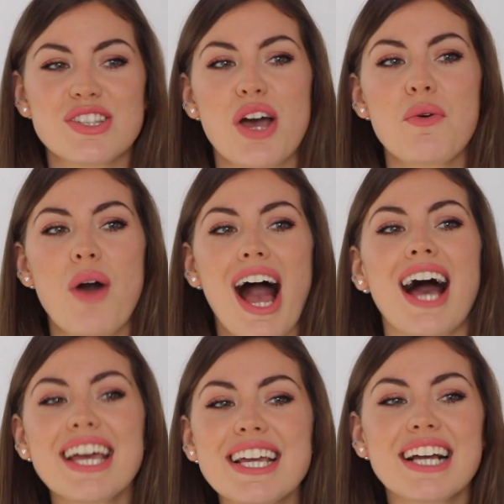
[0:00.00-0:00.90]
So
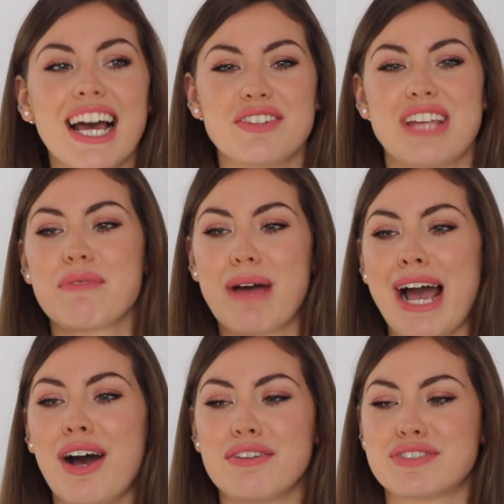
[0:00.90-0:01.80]
I kind of take my
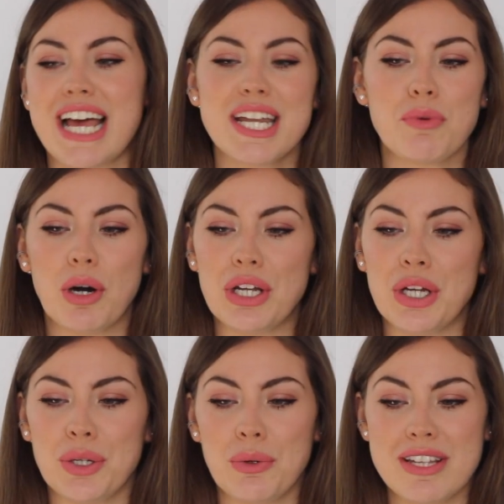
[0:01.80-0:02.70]
hat off to anyone
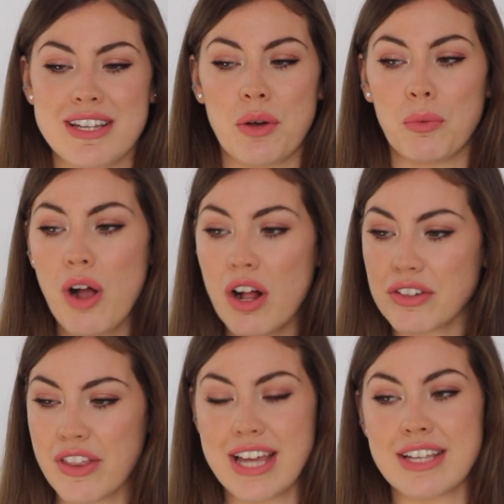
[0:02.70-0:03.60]
who is in a
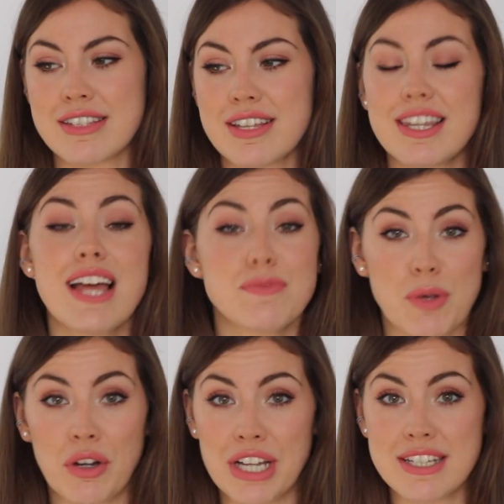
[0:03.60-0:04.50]
world that is, let's be
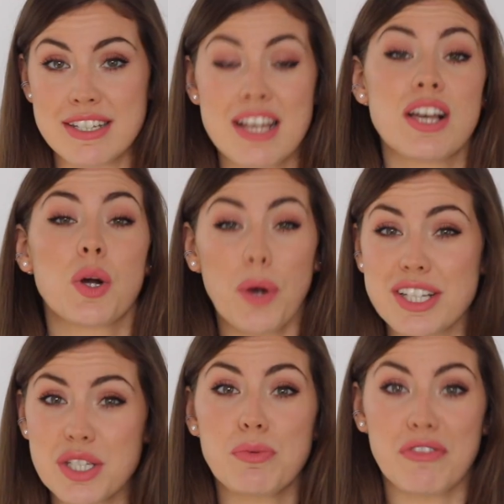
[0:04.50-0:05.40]
honest, quite
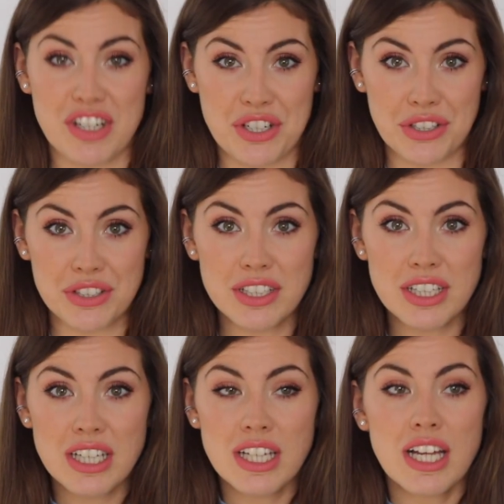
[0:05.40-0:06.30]
superficial,
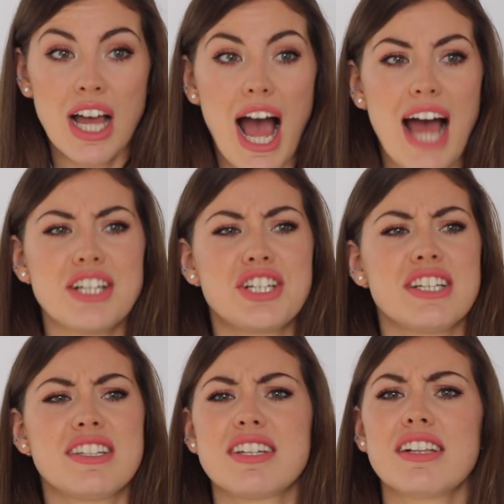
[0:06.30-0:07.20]
and
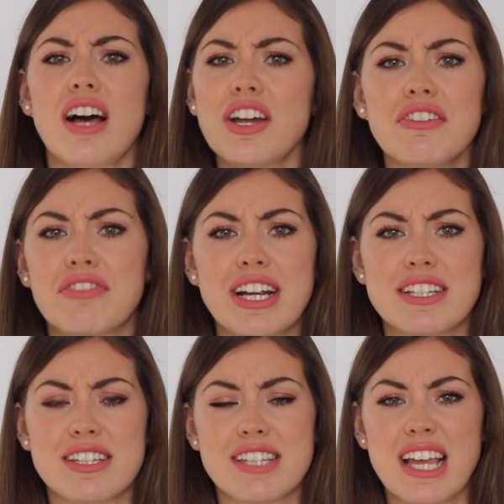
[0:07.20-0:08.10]
she's still unafraid
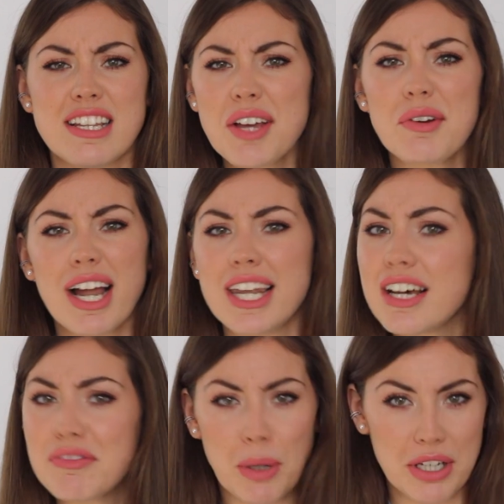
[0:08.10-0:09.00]
to say, no, I
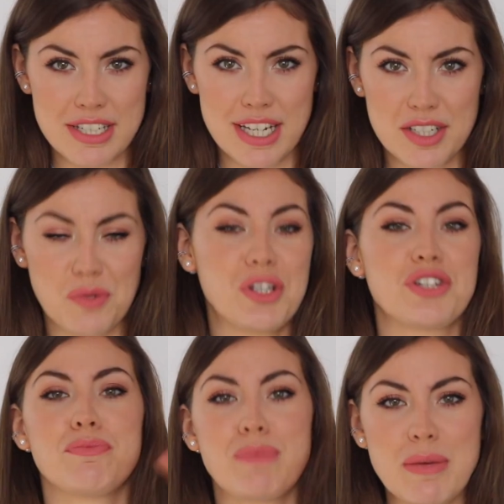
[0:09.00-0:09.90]
love politics, we
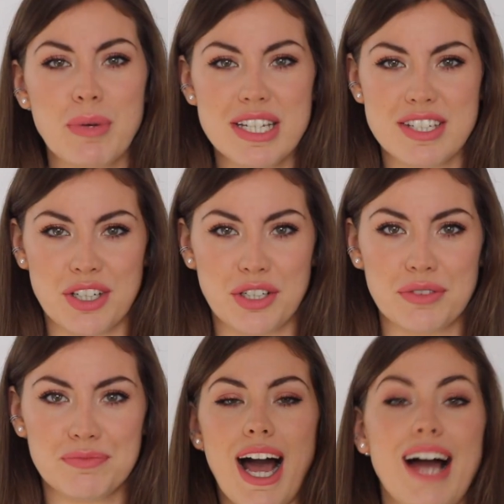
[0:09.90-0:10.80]
should be political.
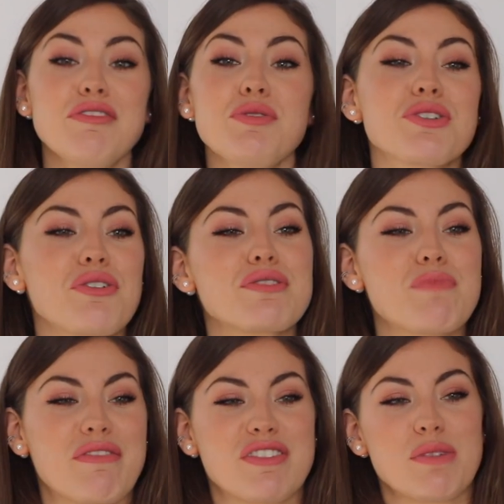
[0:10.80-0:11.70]
I've always got
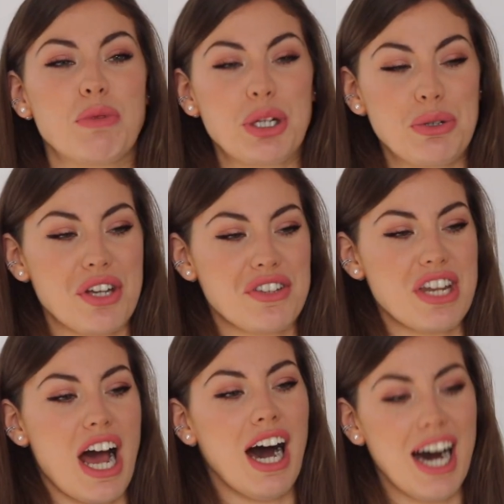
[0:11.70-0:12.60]
respect for someone who doesn't
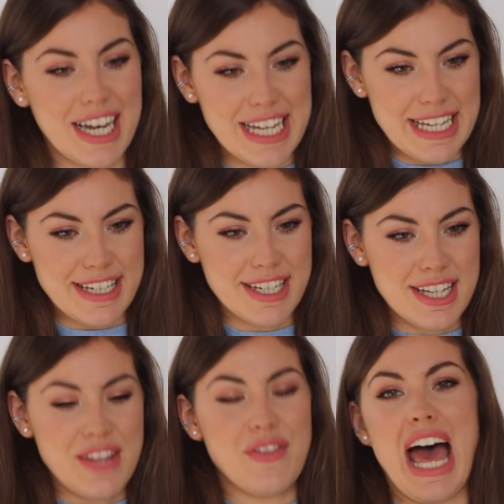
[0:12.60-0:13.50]
hide
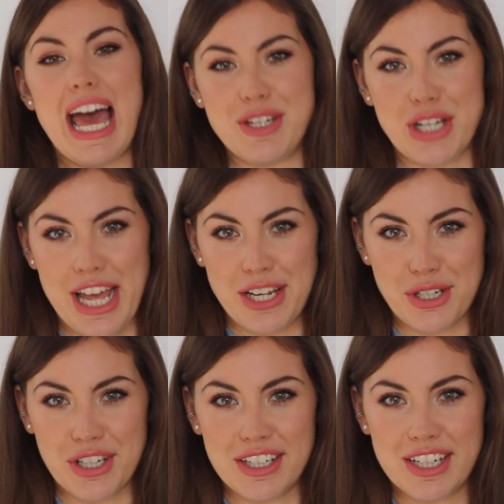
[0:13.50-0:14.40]
their
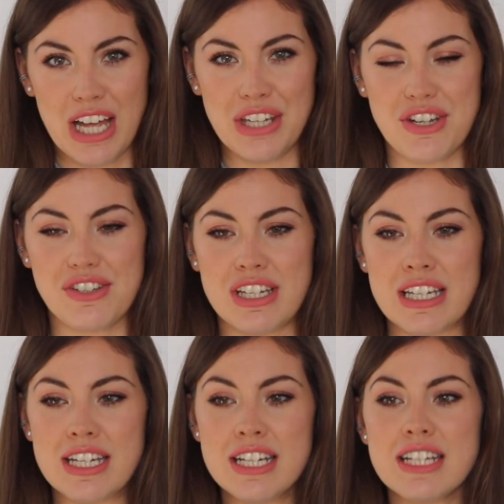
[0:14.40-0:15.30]
education and doesn't